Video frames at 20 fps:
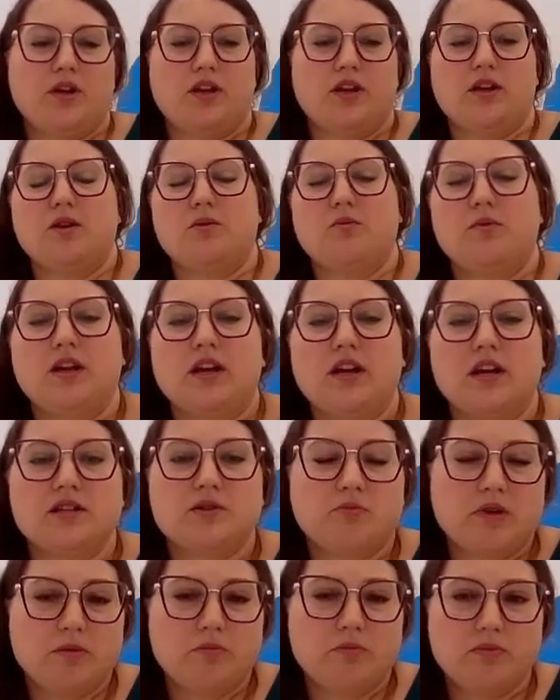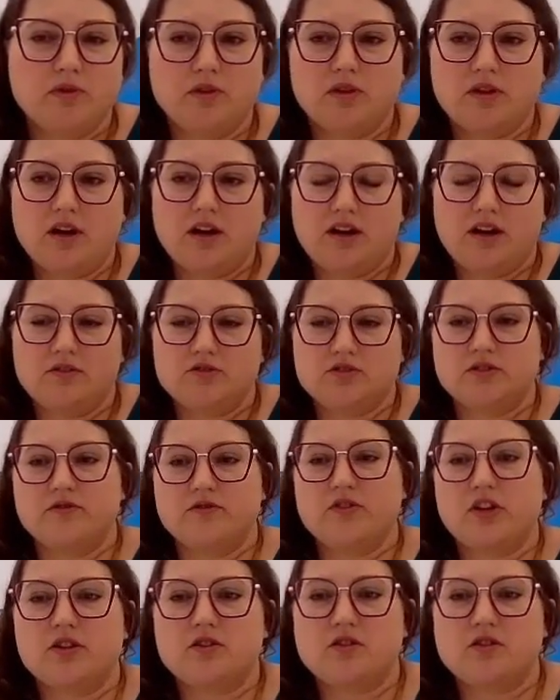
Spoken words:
we get people out